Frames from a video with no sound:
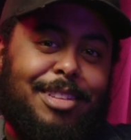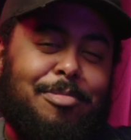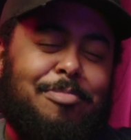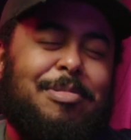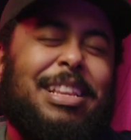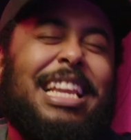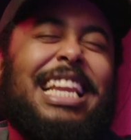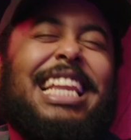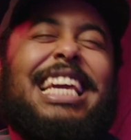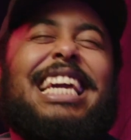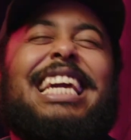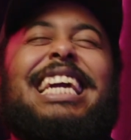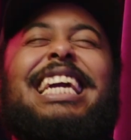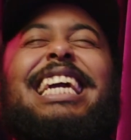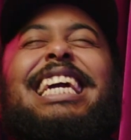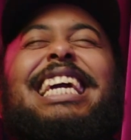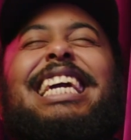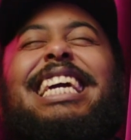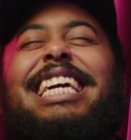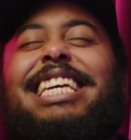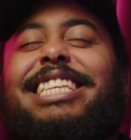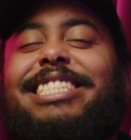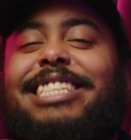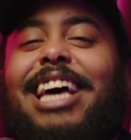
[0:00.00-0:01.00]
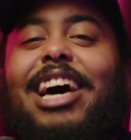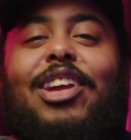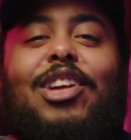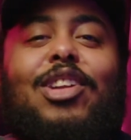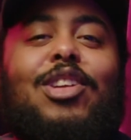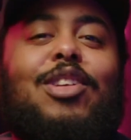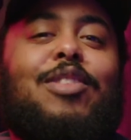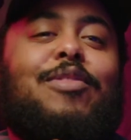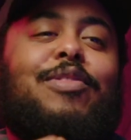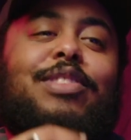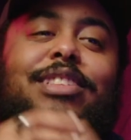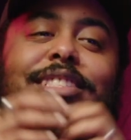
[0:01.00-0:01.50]
Please. I don't
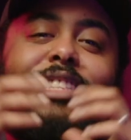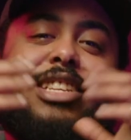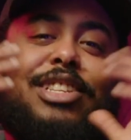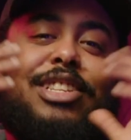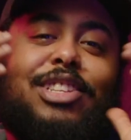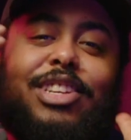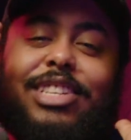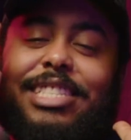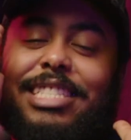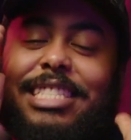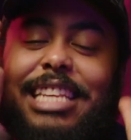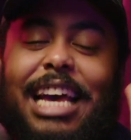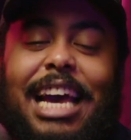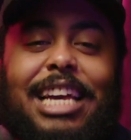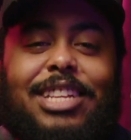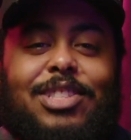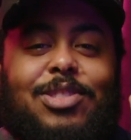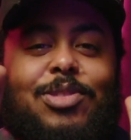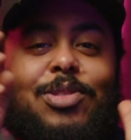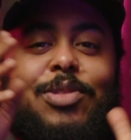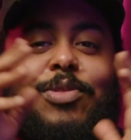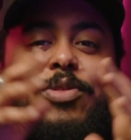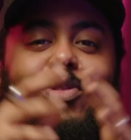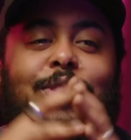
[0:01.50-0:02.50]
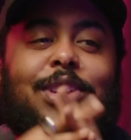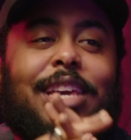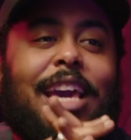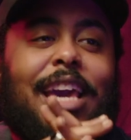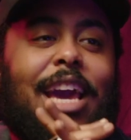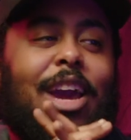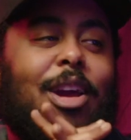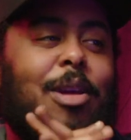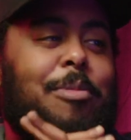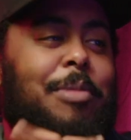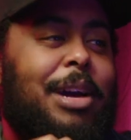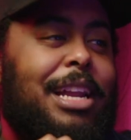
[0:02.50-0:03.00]
know if it's in your sights or if you
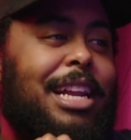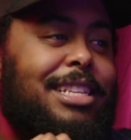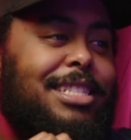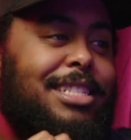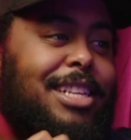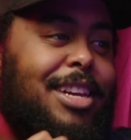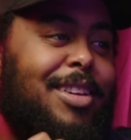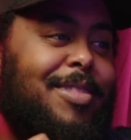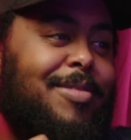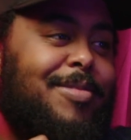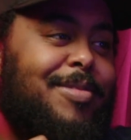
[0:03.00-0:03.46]
care about that stuff.